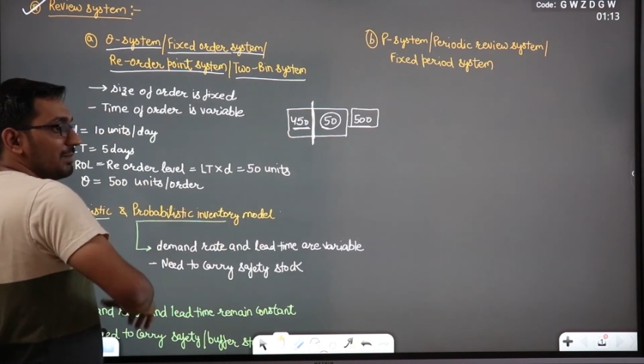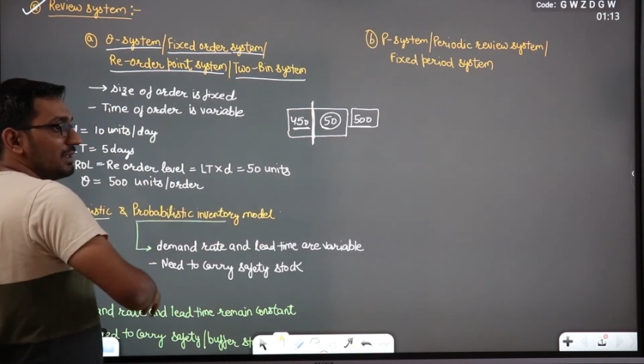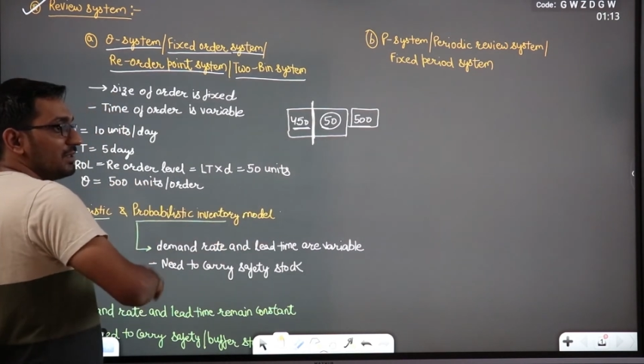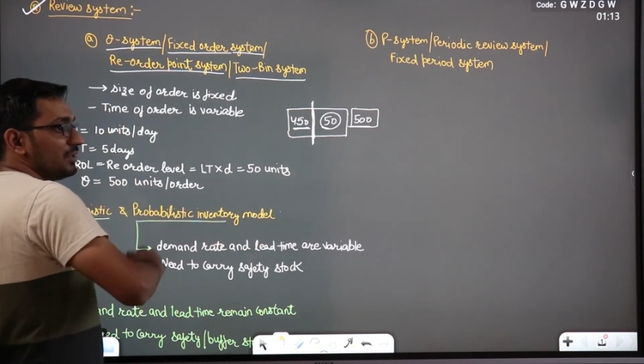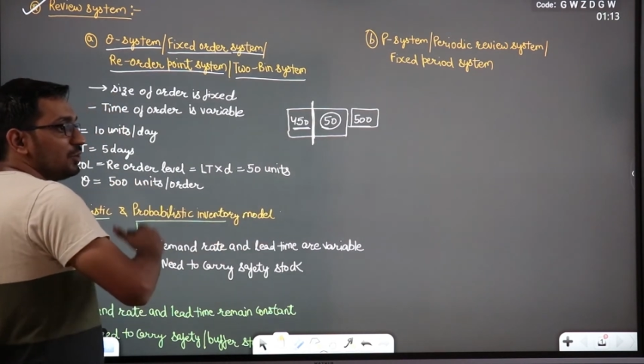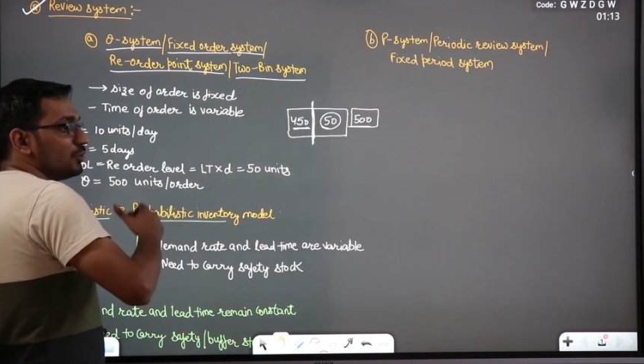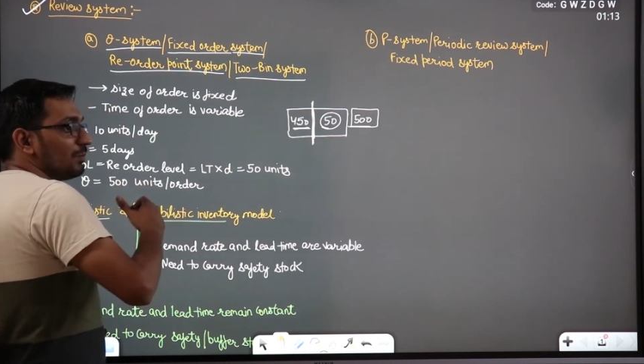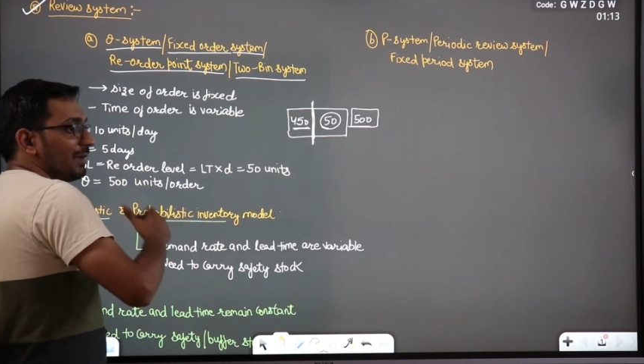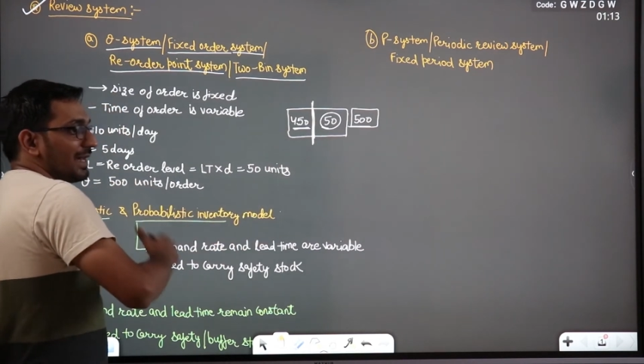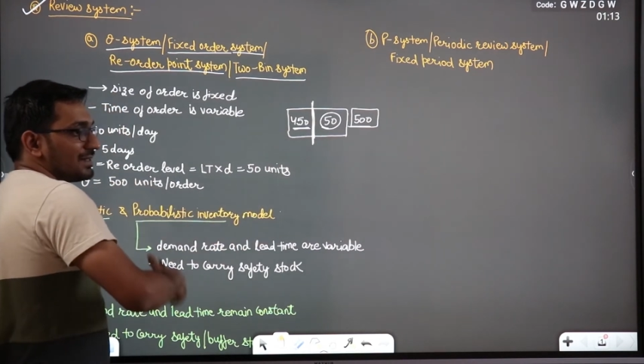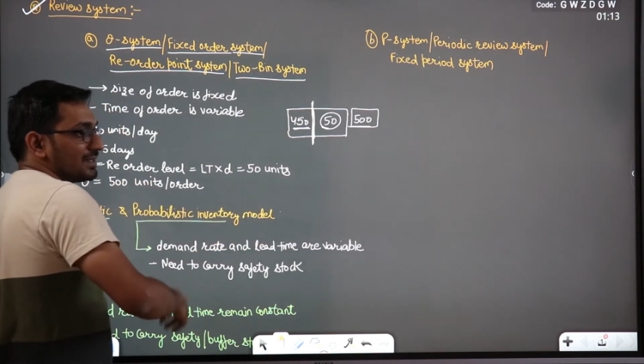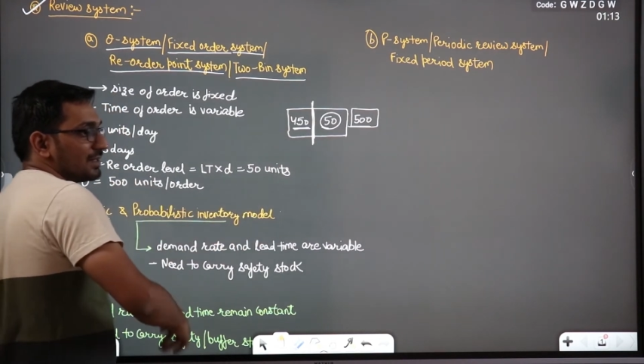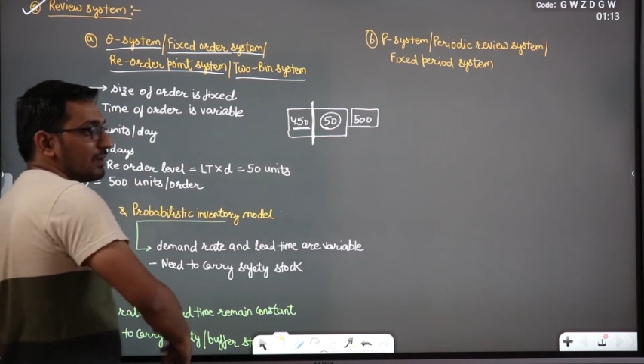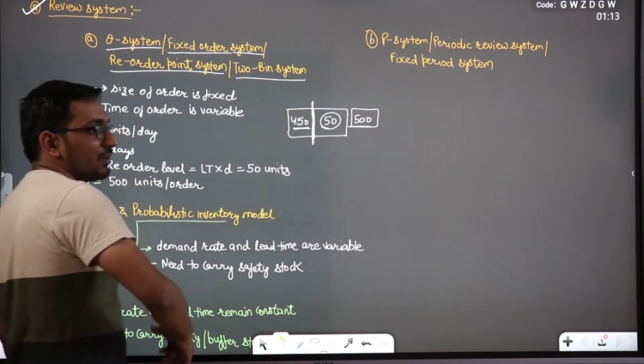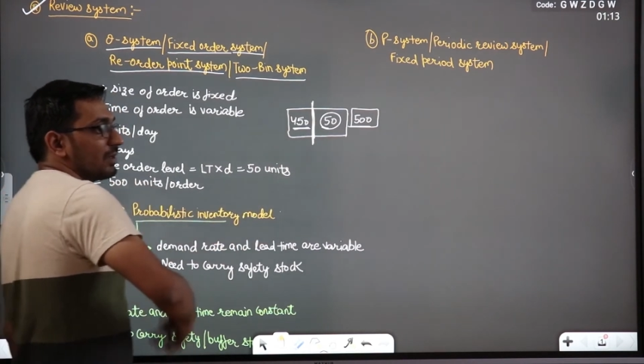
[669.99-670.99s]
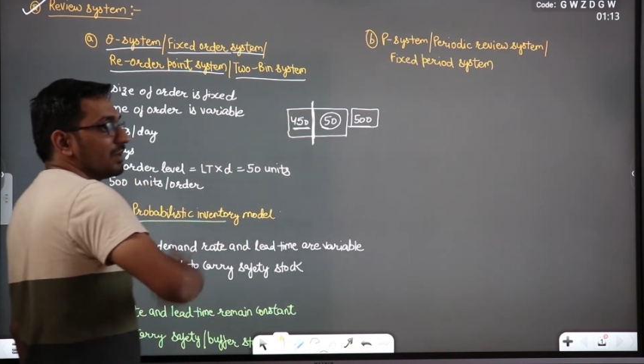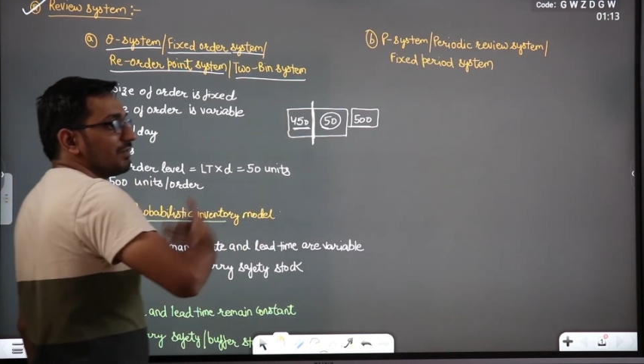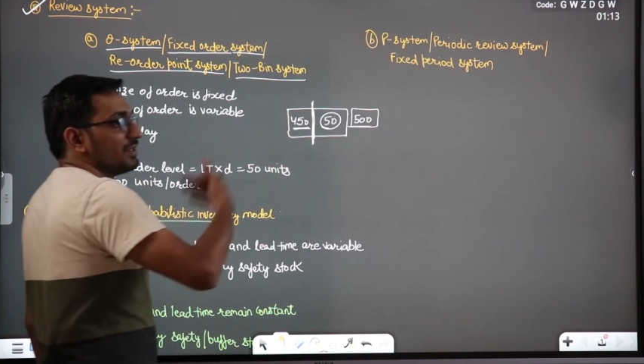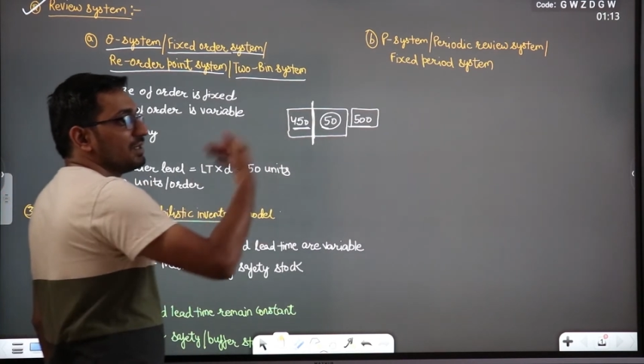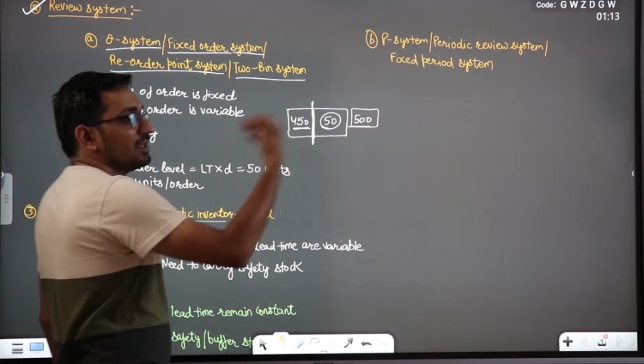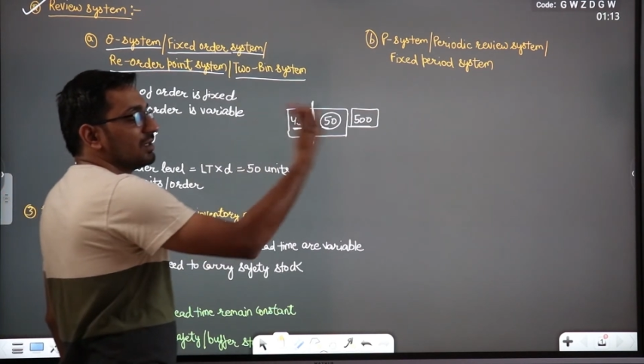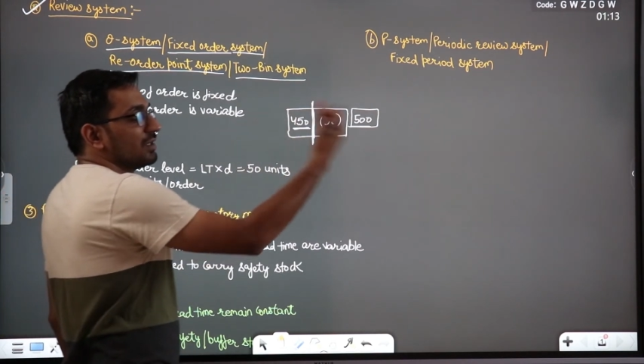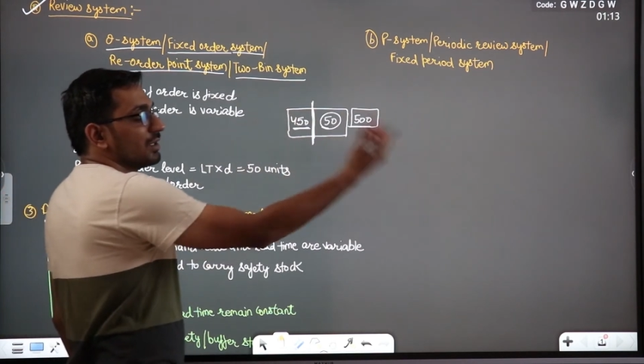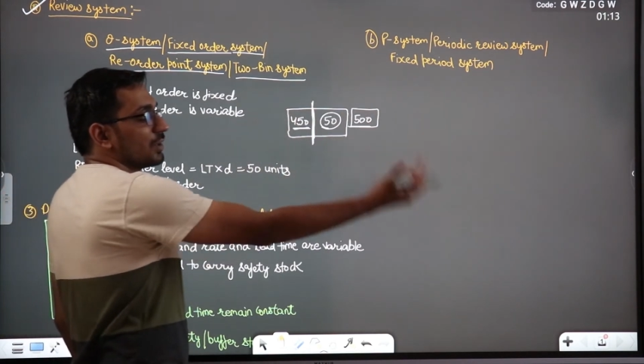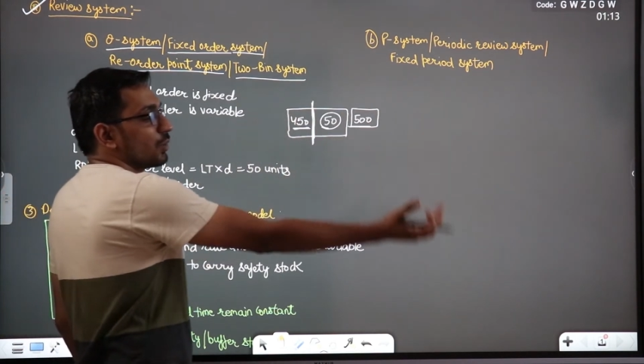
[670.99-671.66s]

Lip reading: month you place an order with the